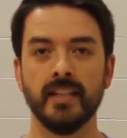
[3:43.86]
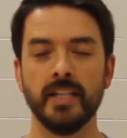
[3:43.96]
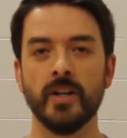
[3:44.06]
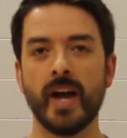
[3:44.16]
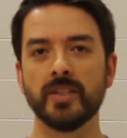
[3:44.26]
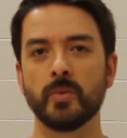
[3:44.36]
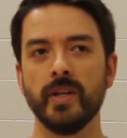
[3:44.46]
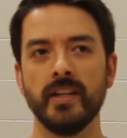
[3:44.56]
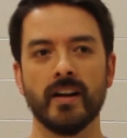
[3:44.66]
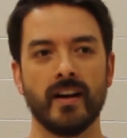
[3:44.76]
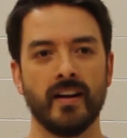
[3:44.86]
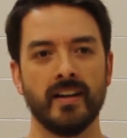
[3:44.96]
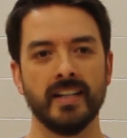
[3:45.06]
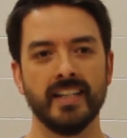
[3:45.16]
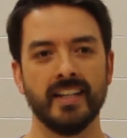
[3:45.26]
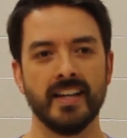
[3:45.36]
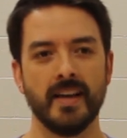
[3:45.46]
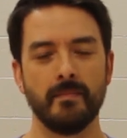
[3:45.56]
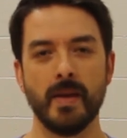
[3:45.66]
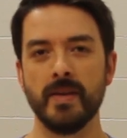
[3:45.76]
You know, as we are
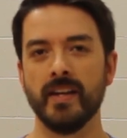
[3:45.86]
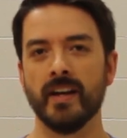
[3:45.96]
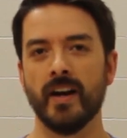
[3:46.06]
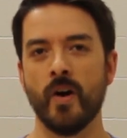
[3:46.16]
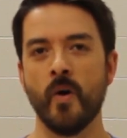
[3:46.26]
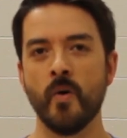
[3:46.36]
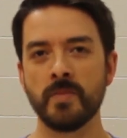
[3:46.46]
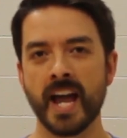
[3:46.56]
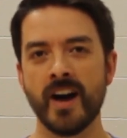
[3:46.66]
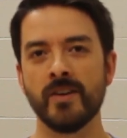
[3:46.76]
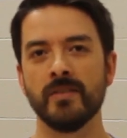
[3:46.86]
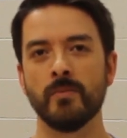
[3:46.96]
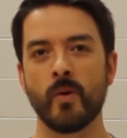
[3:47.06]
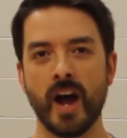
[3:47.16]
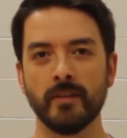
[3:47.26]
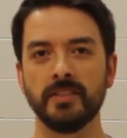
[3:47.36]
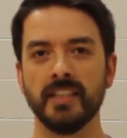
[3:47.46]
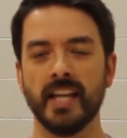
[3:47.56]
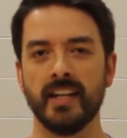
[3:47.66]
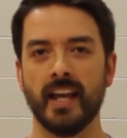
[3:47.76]
maybe home now more
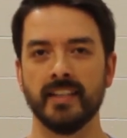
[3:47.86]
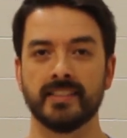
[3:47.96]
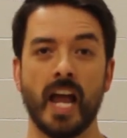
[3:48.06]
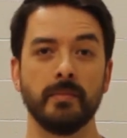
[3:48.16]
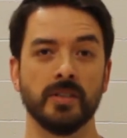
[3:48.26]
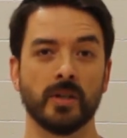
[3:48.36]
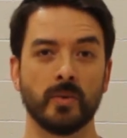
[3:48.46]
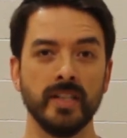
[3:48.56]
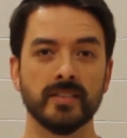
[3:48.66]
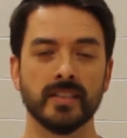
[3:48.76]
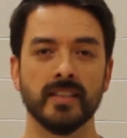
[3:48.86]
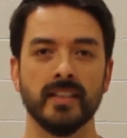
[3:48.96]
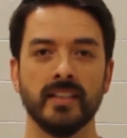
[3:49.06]
often and as time's increased,